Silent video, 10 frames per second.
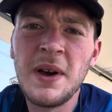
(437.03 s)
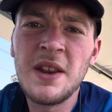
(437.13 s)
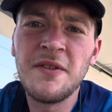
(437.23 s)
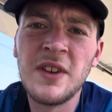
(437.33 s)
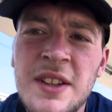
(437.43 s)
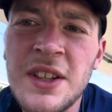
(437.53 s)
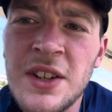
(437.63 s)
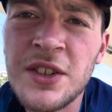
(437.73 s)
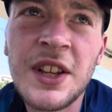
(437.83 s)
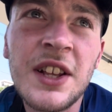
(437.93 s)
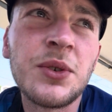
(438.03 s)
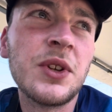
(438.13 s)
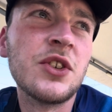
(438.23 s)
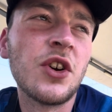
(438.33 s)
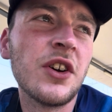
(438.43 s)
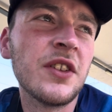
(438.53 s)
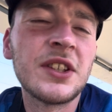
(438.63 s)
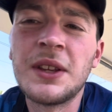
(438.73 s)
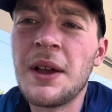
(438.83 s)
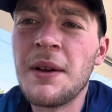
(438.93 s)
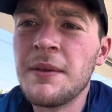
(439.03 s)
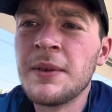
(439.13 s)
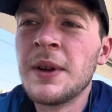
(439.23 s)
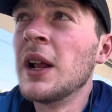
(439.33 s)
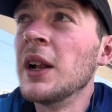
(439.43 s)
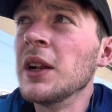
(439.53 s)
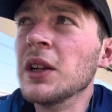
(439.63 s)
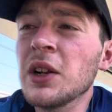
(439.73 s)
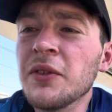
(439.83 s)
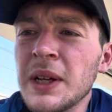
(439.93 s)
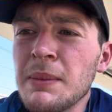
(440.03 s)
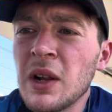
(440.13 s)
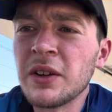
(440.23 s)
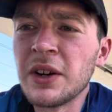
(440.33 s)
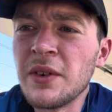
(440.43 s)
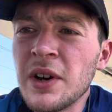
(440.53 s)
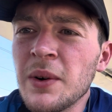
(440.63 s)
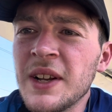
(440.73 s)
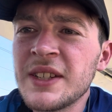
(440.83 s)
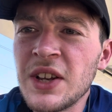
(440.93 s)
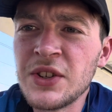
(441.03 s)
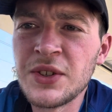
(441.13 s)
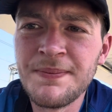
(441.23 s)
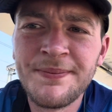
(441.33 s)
benefit is I just get to enjoy this lovely Balkan railway station.